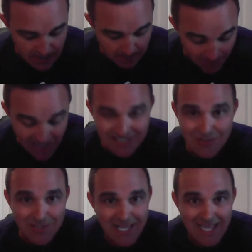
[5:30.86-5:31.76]
But
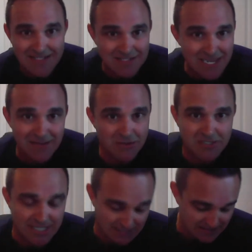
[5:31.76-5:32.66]
you can't say
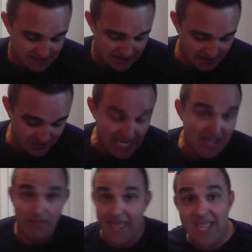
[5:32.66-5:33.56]
those things. You
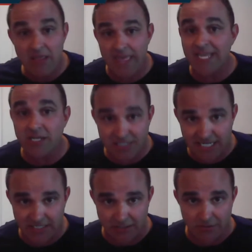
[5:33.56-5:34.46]
can't. They
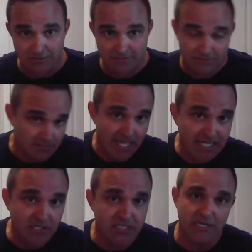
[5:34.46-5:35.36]
continue. They
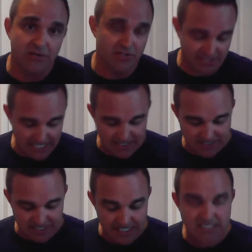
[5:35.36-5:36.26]
continue to say
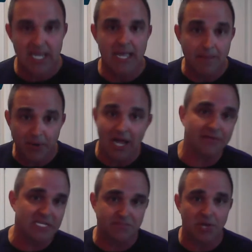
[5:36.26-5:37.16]
these things and put
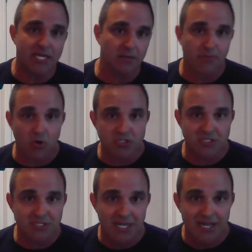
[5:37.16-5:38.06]
out these blanket
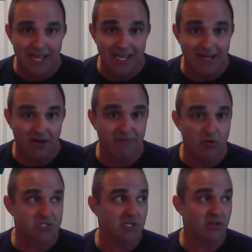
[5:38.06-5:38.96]
approaches. And
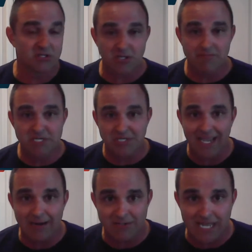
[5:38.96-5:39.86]
unfortunately, there's some
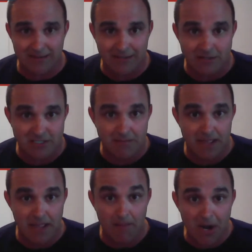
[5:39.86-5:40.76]
Michiganders out there and some
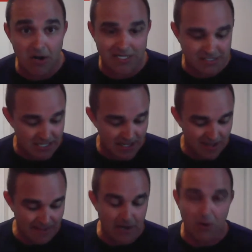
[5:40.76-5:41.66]
Americans
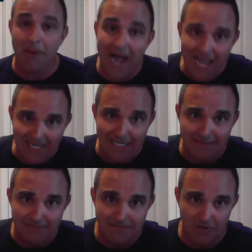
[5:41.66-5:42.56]
that are buying it.
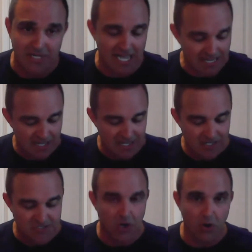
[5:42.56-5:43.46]
Okay.
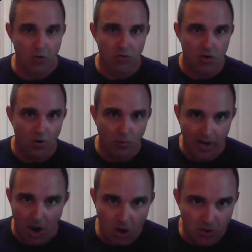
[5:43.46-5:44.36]
So
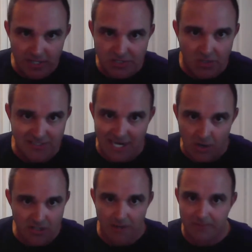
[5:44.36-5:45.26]
we already start
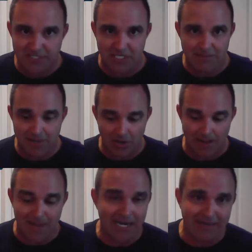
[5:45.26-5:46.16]
tearing up this email.
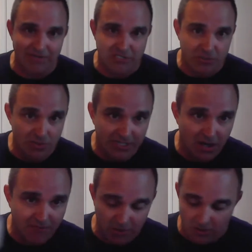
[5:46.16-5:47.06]
I'm not even to the
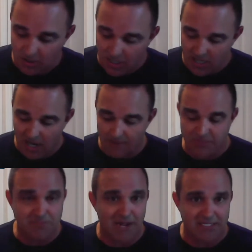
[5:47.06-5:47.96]
governor
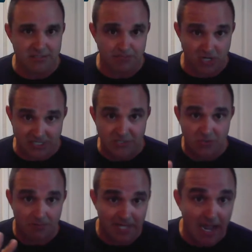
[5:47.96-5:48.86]
response to President
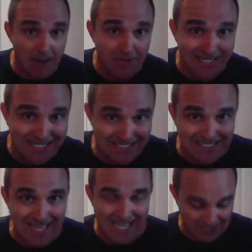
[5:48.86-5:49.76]
Trump yet. I'm going to get
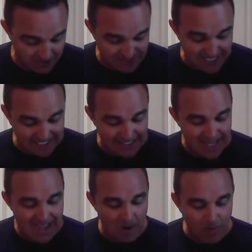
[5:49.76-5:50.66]
to that here in a second.
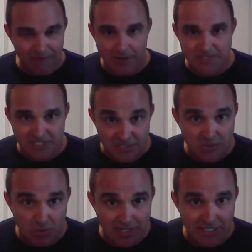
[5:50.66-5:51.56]
However, I'm just
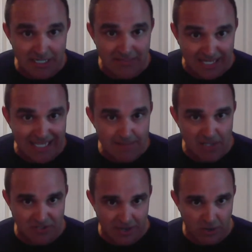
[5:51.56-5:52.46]
destroying the
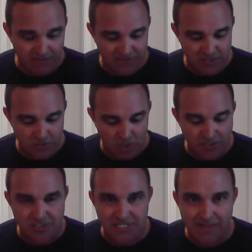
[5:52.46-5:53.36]
email narrative to
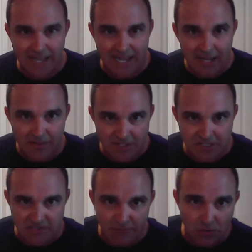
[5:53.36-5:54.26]
understand that
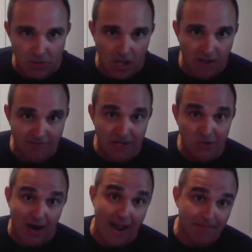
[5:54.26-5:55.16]
this is full of
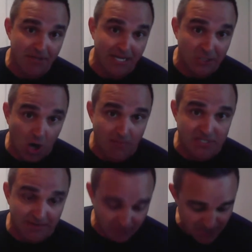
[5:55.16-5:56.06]
crap and
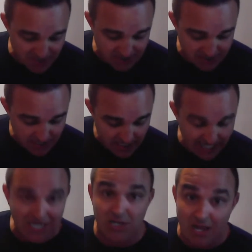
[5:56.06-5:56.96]
garbage information
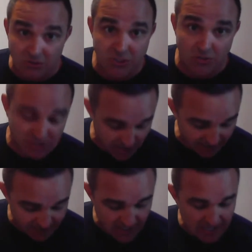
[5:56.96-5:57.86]
and clown show
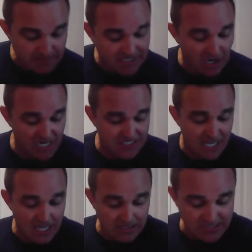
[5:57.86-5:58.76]
stuff. Because
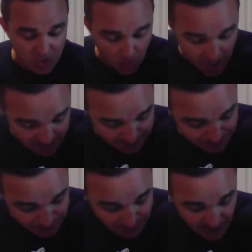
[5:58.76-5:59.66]
let's go on.
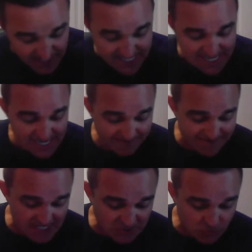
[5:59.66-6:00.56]
If
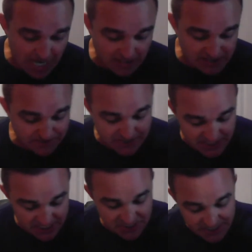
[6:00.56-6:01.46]
this reckless
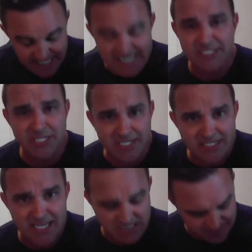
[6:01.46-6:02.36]
petition is
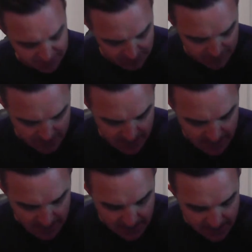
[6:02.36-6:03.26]
successful,
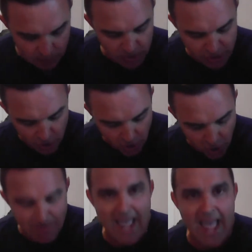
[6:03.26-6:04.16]
it would
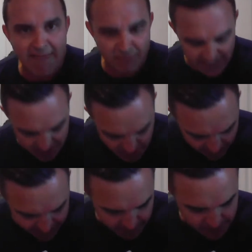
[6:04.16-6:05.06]
curb every
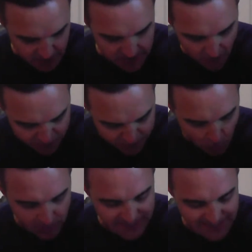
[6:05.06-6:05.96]
governor's authority